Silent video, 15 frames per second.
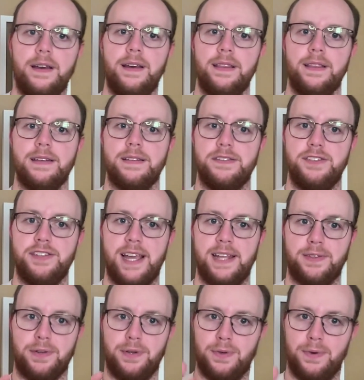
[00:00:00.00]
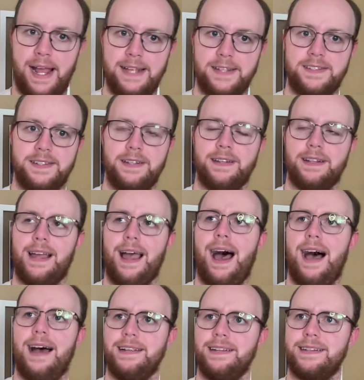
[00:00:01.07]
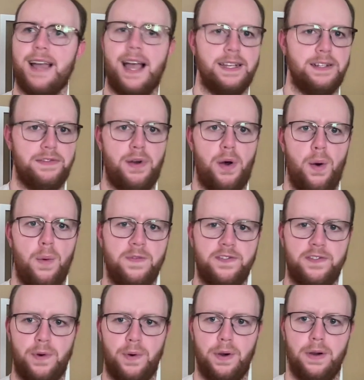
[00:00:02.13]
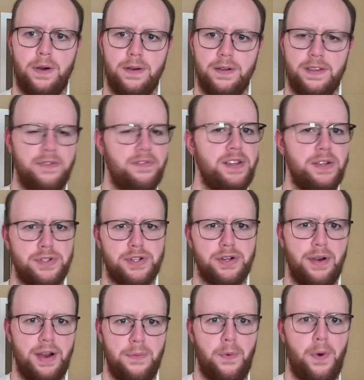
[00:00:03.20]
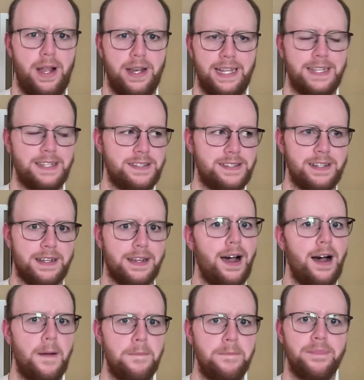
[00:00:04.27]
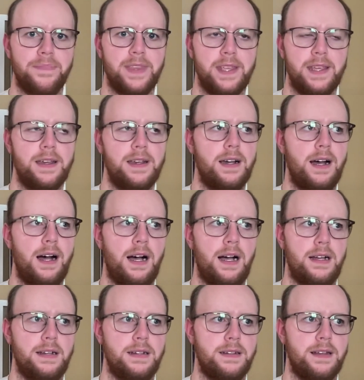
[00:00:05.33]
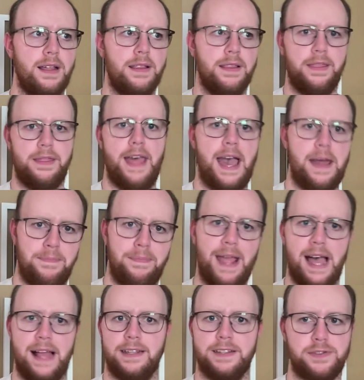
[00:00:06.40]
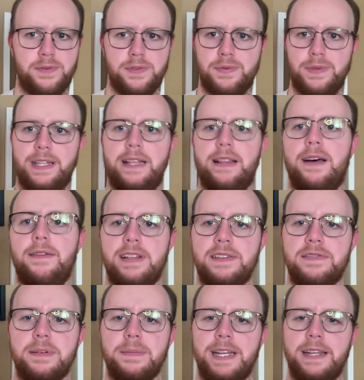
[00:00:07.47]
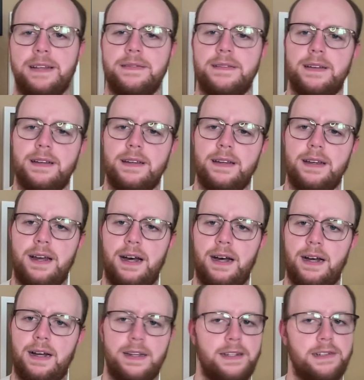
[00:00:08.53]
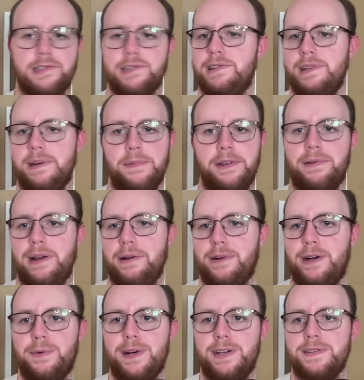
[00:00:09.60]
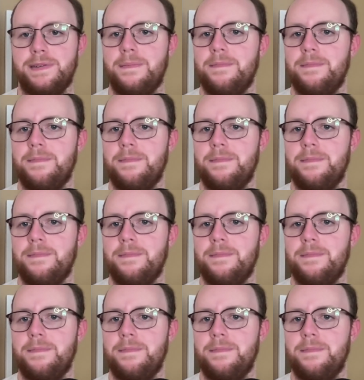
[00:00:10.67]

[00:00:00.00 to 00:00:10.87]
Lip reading: this gentle rest in God and kind of hope for the future and what is to come, that balance was really lovely for me and just hit me right where I was.